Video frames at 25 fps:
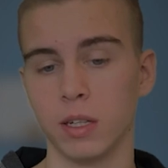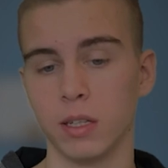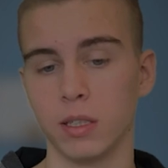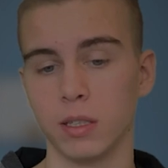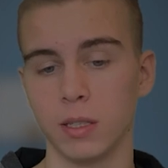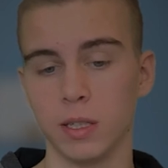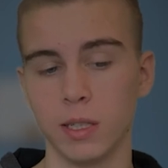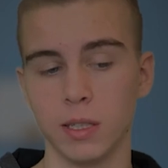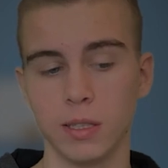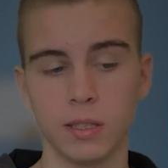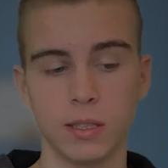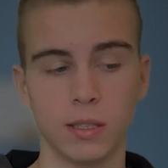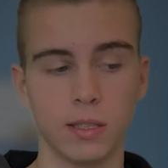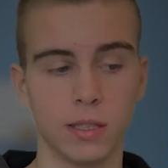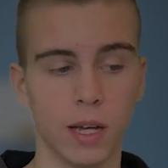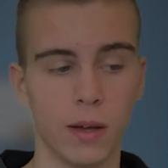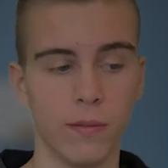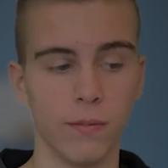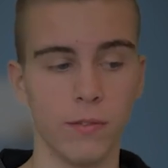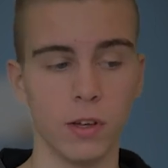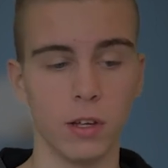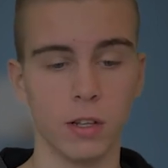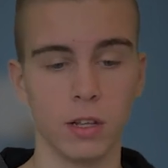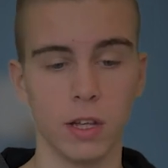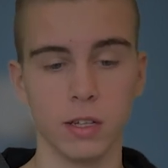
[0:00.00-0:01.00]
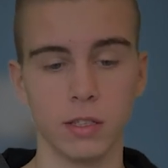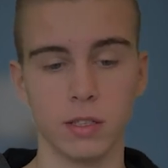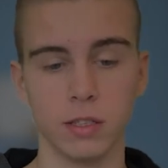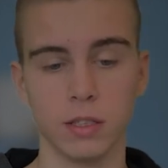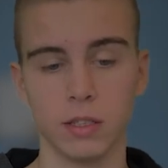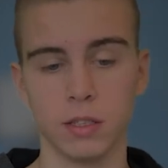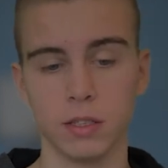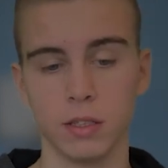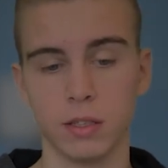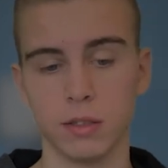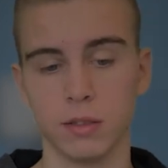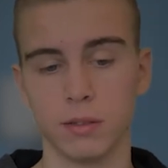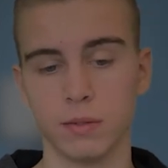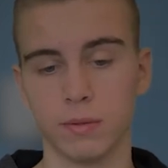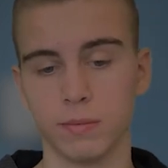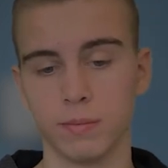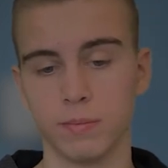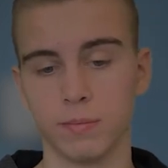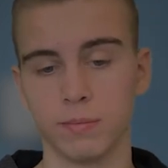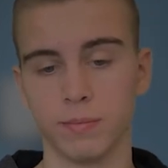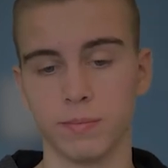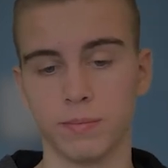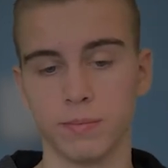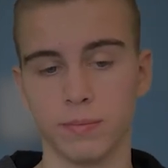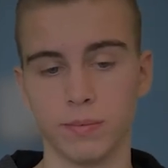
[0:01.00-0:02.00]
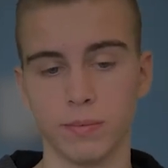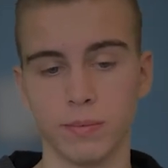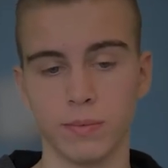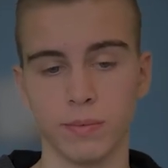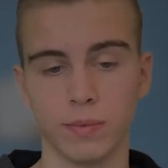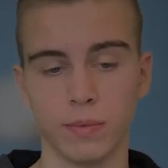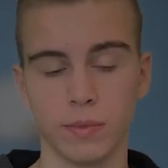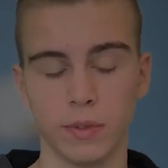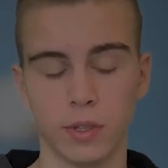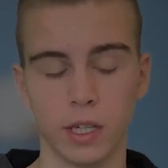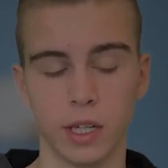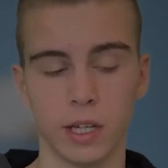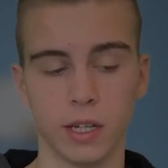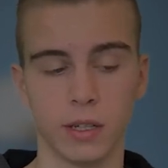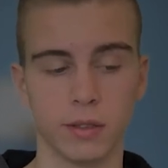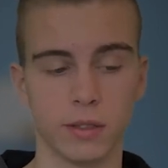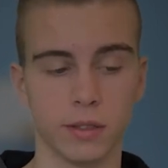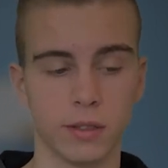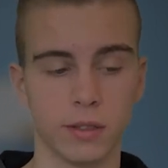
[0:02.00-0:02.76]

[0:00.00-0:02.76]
This is something like this. Yes.